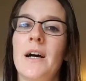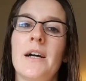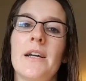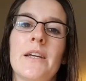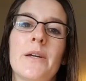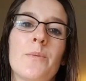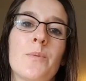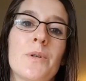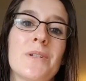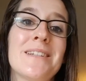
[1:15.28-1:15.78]

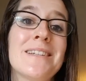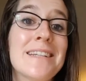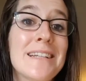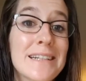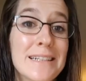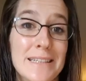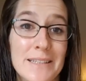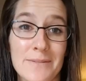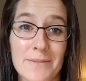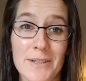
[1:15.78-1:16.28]
It was
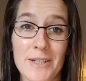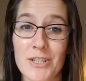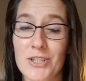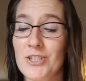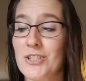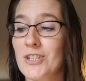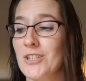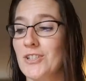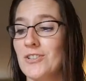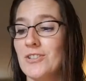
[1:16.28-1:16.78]
nearly
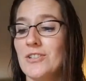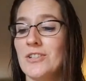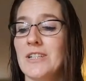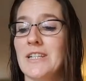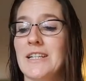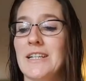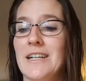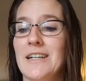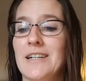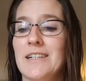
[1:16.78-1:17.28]
finished
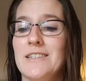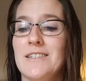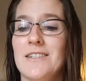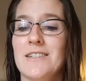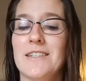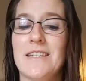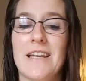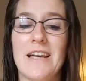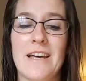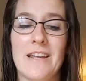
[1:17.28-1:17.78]
yesterday. I
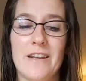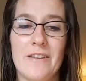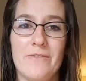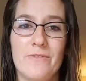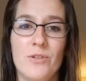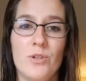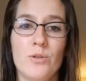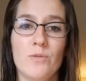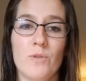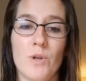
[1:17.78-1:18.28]
just had a
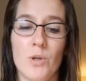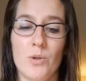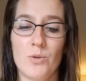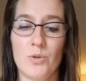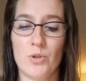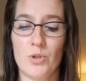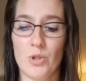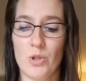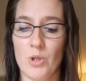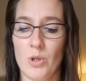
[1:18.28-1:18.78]
few
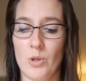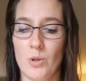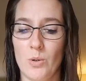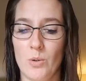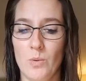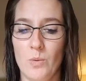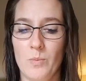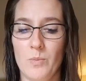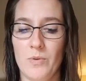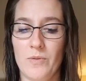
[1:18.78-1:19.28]
rows to
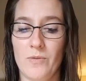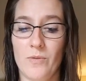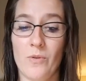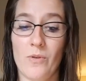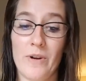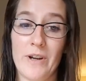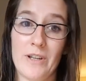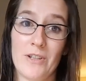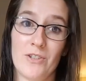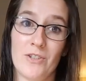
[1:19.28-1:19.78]
go
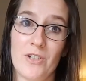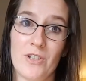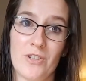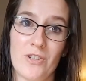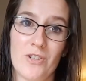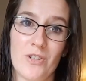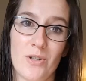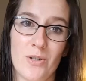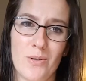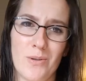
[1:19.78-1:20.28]
before I could start
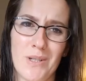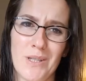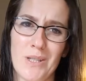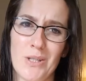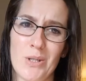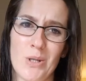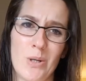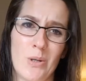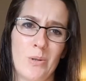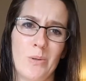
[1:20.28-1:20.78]
the toe, and the
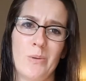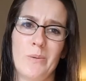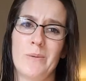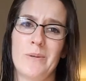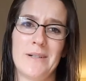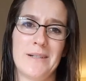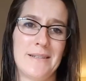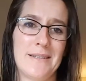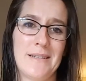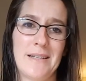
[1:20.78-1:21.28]
toe
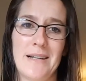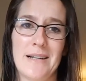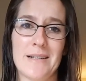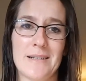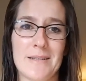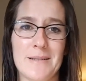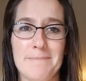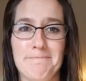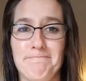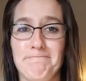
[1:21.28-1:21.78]
on
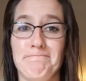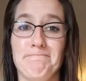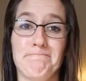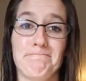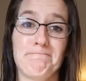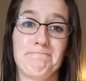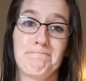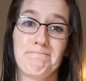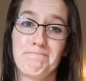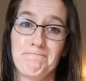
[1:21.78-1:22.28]
socks
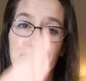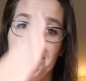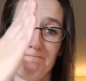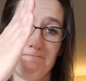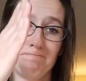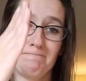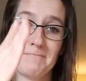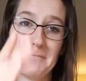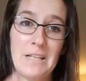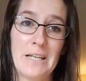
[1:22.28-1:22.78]

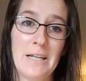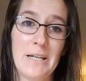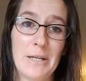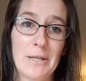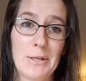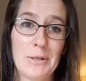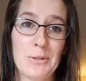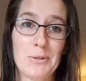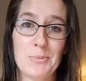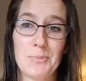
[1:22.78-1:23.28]

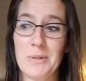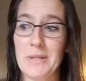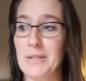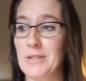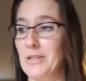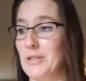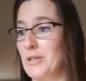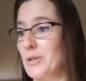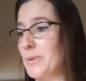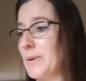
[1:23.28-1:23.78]
goes pretty
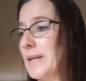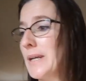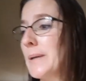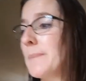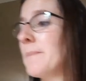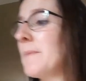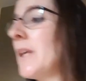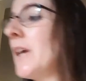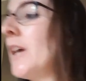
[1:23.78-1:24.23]
darn quick.